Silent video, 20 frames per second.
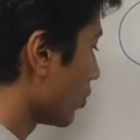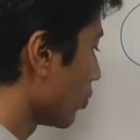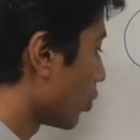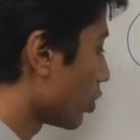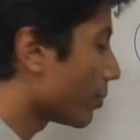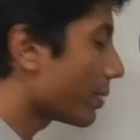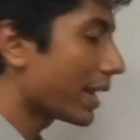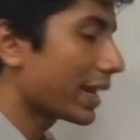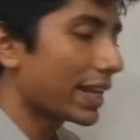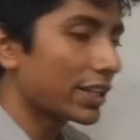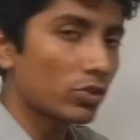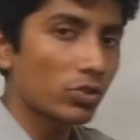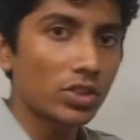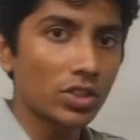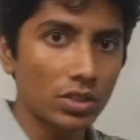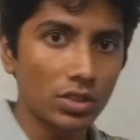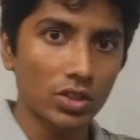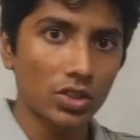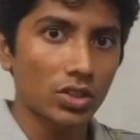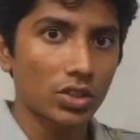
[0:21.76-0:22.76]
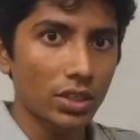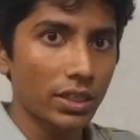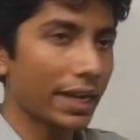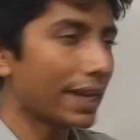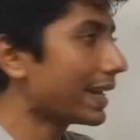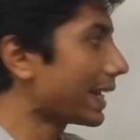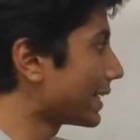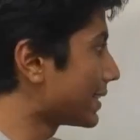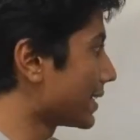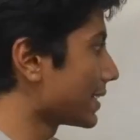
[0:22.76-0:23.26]
would be an edge which
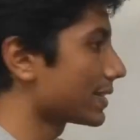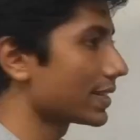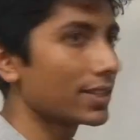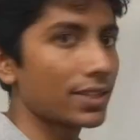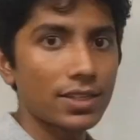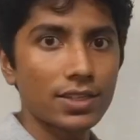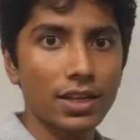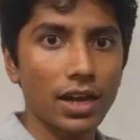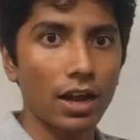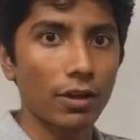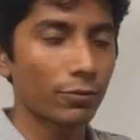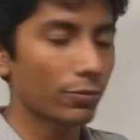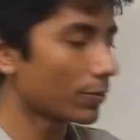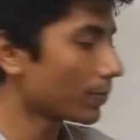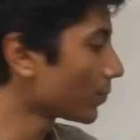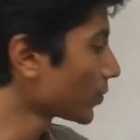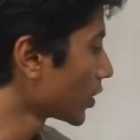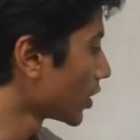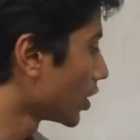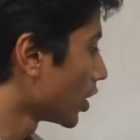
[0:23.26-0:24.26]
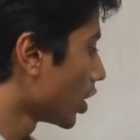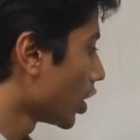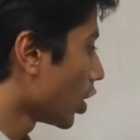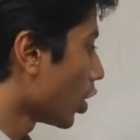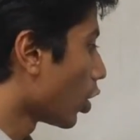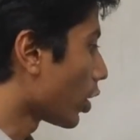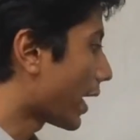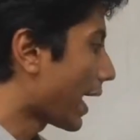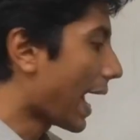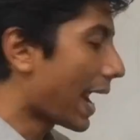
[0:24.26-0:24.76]
didn't exist in this graph.
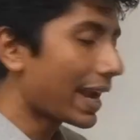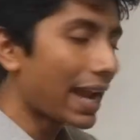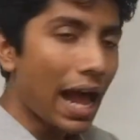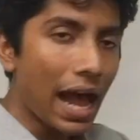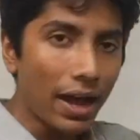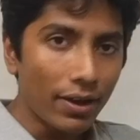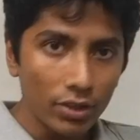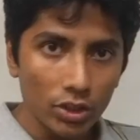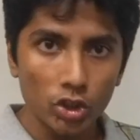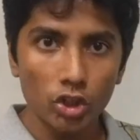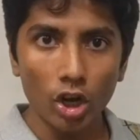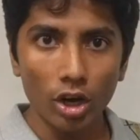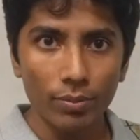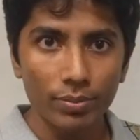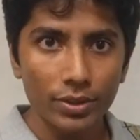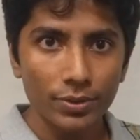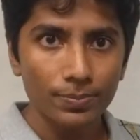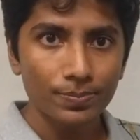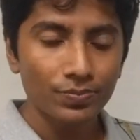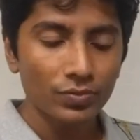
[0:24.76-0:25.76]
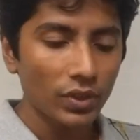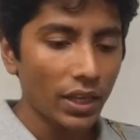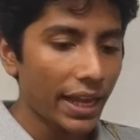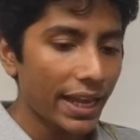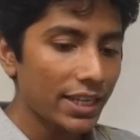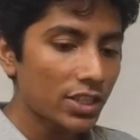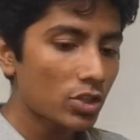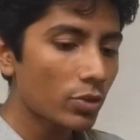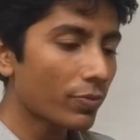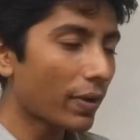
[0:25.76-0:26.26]
Okay, and our job
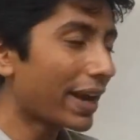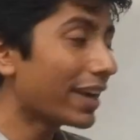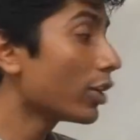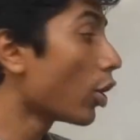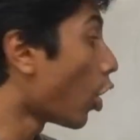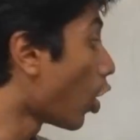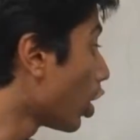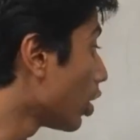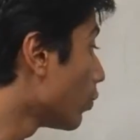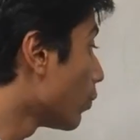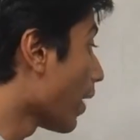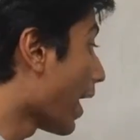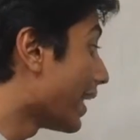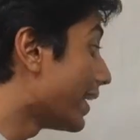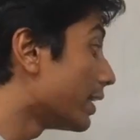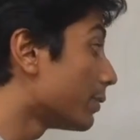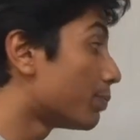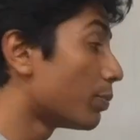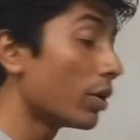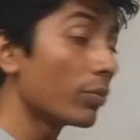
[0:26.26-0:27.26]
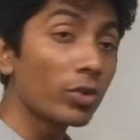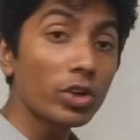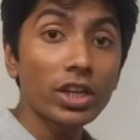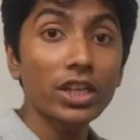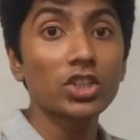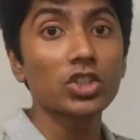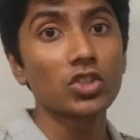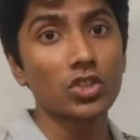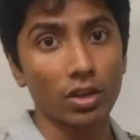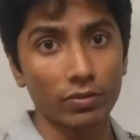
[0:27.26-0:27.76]
is to find all valid
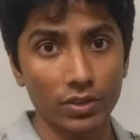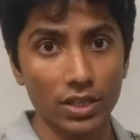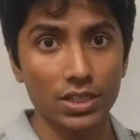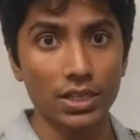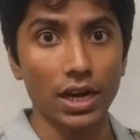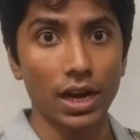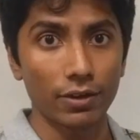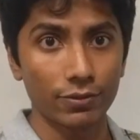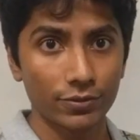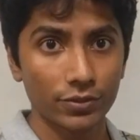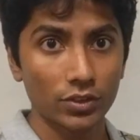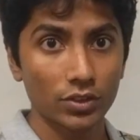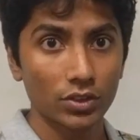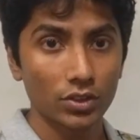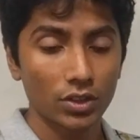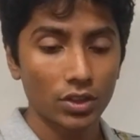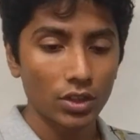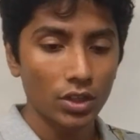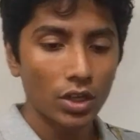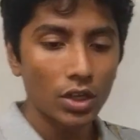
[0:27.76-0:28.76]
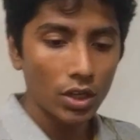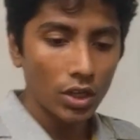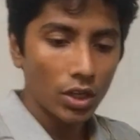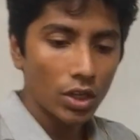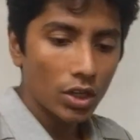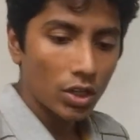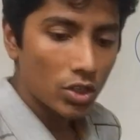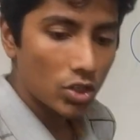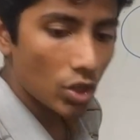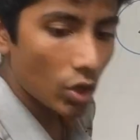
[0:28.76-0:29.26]
permutations of this graph.
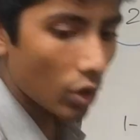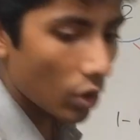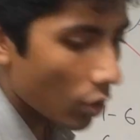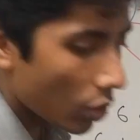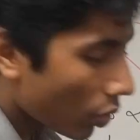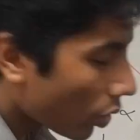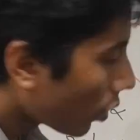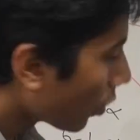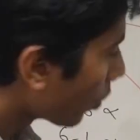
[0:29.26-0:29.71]
So